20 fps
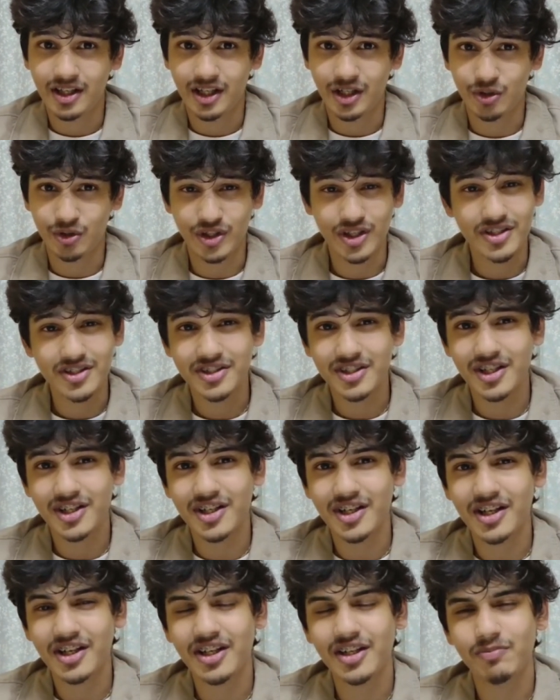Now, this
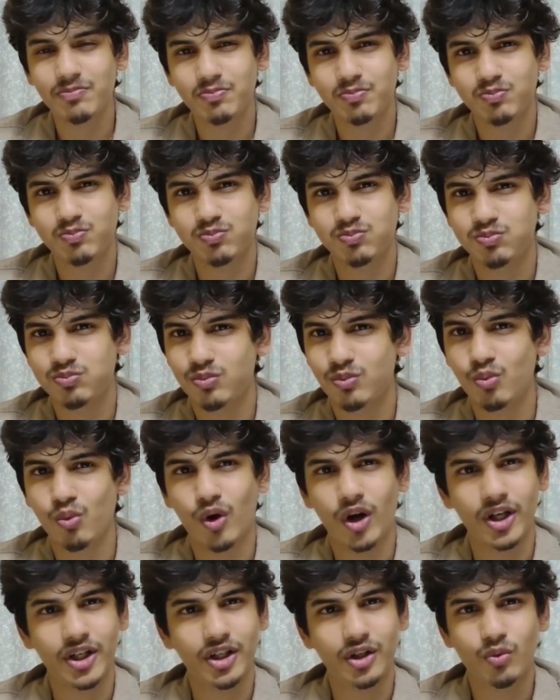country
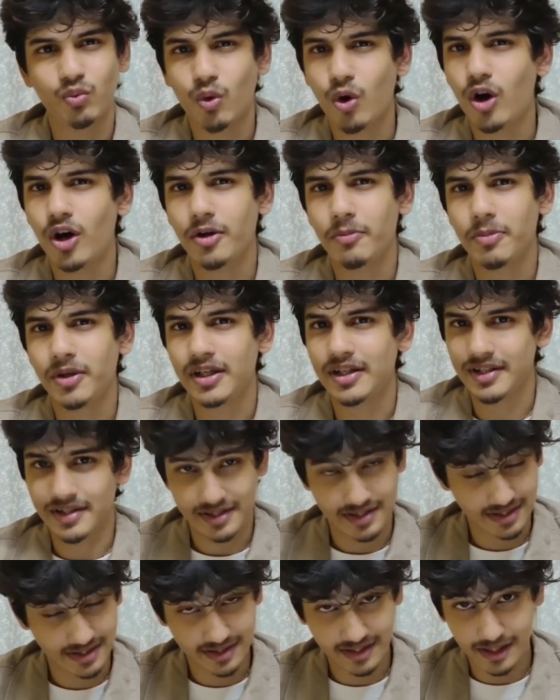wanted war
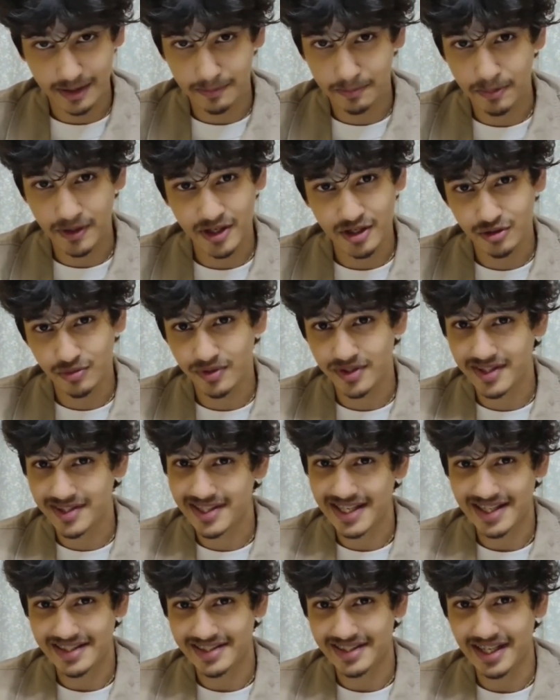because their prince was
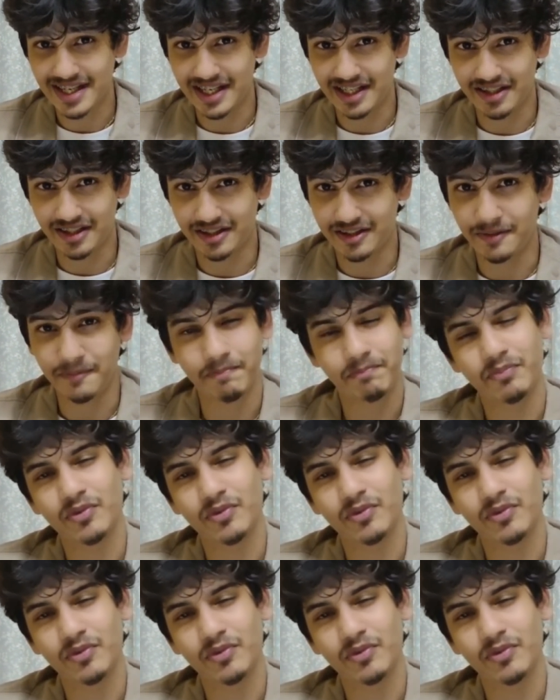assassinated.